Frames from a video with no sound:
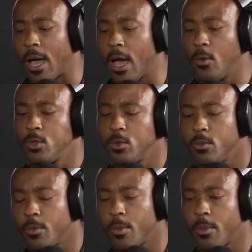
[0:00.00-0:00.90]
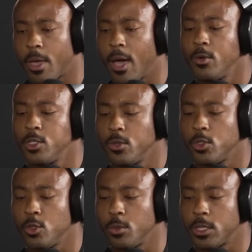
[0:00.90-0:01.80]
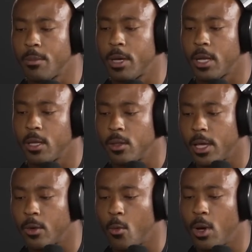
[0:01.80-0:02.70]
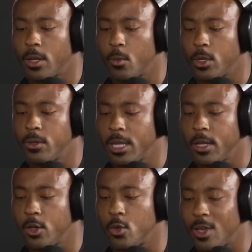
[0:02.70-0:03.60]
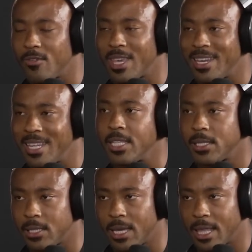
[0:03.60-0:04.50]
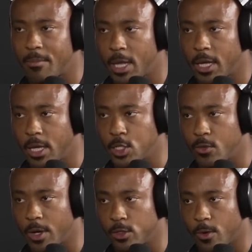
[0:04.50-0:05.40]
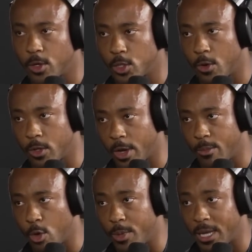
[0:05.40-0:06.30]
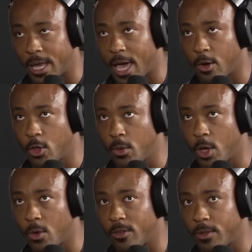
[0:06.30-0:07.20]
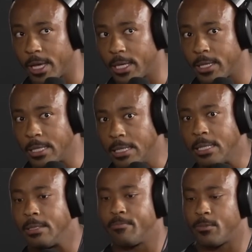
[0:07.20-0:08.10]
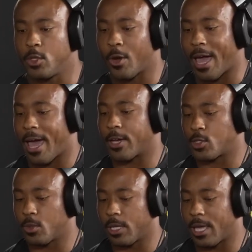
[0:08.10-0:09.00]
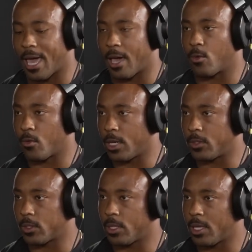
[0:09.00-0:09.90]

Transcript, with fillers: how would how would you assume somebody like what what do they need to do if they need to take that medication route as far as lowering their ApoB, and how do you know if like you're actually at risk?